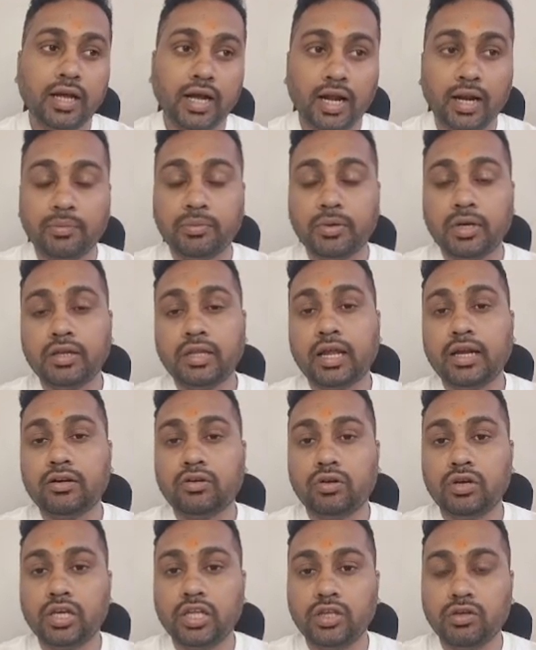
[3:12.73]
after
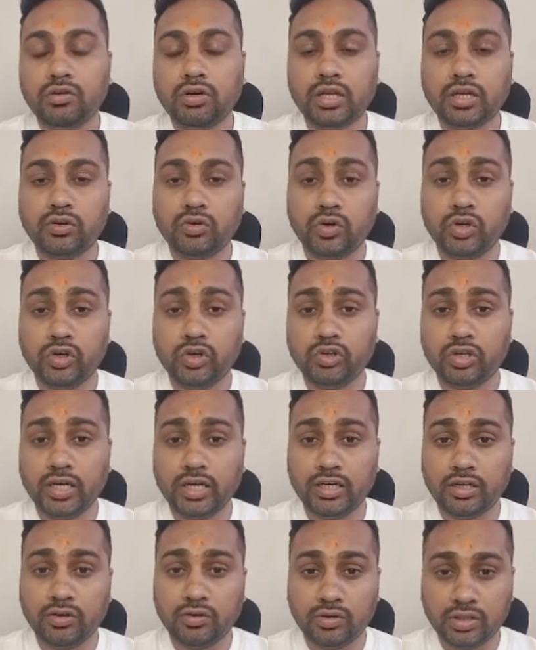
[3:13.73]
that only you are going to
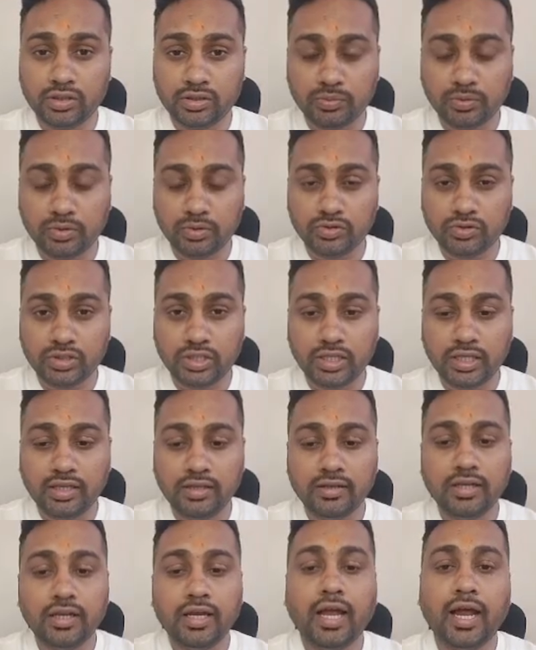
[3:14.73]
get your response
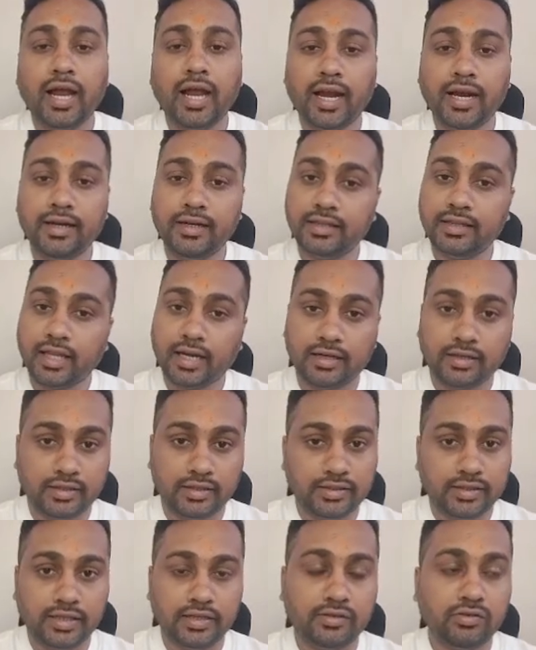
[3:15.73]
key. And that
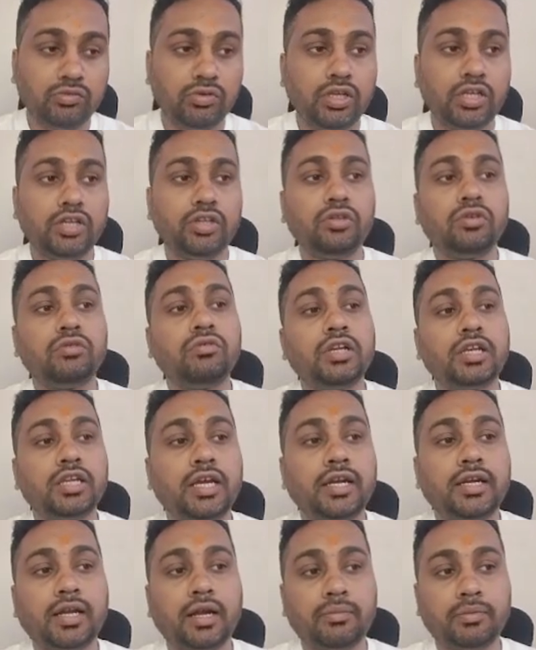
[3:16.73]
result you will
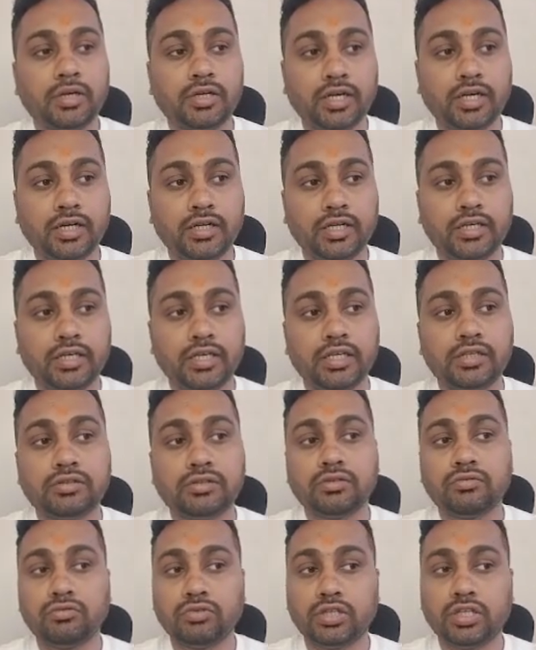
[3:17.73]
get after 30 days.
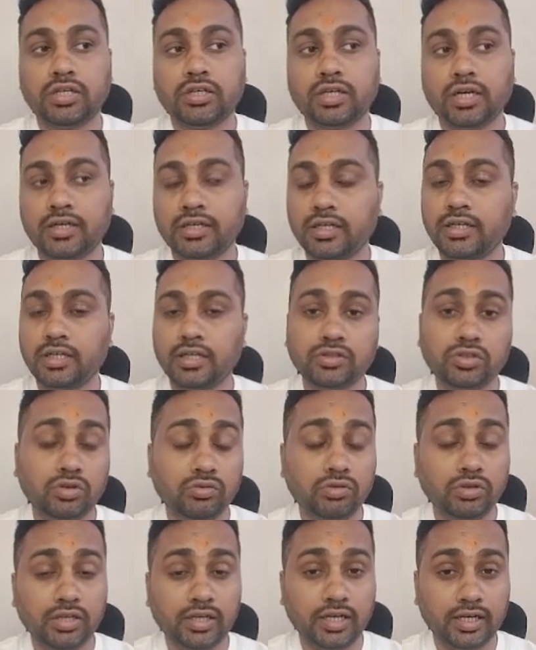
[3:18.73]
Within 30 days,
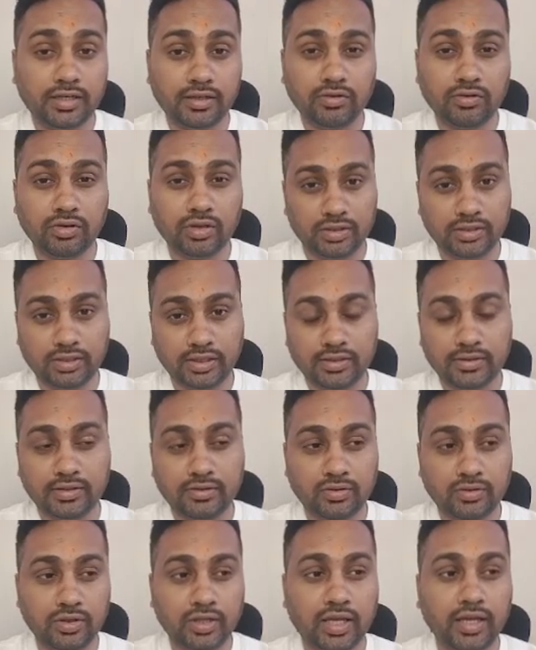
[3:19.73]
you will get your result.
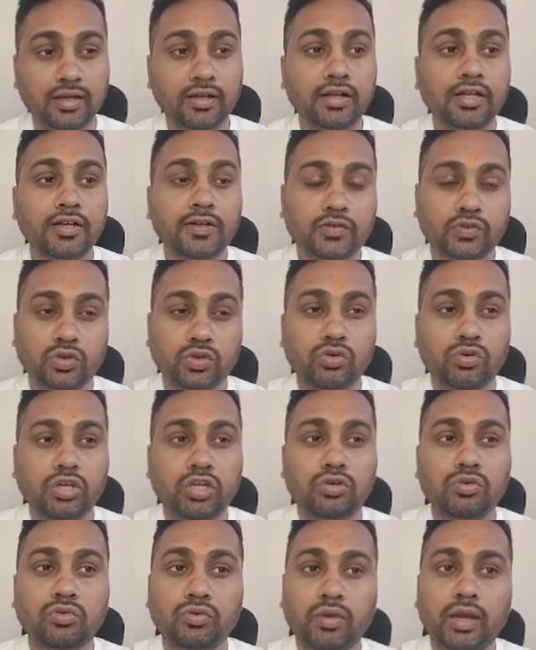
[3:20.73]
Okay. So you
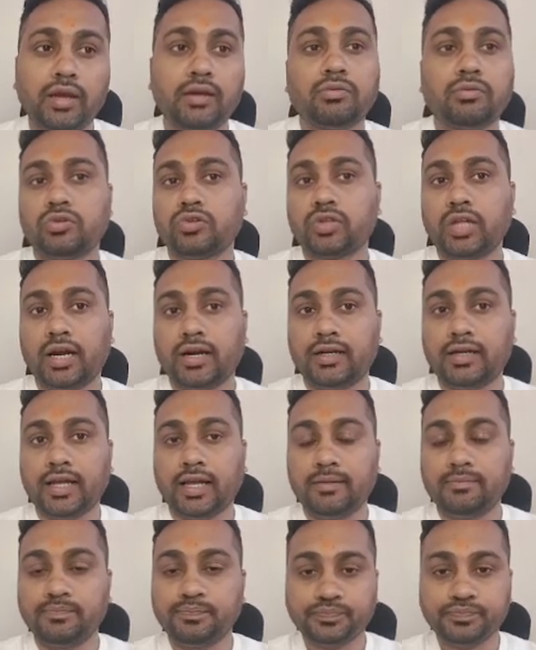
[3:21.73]
need to wait for that
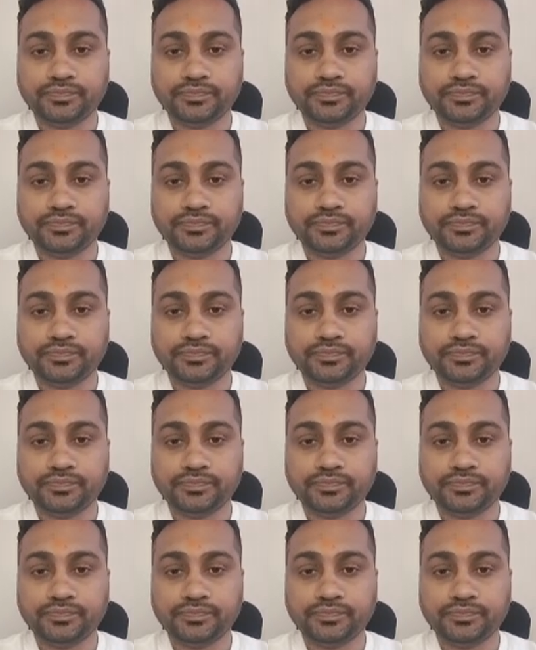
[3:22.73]
time.